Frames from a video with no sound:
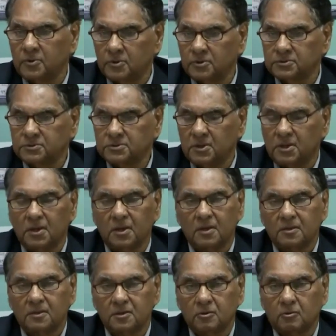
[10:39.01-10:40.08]
because
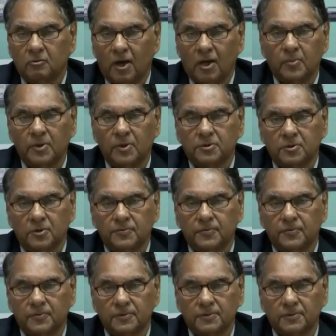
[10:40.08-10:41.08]
the requirement of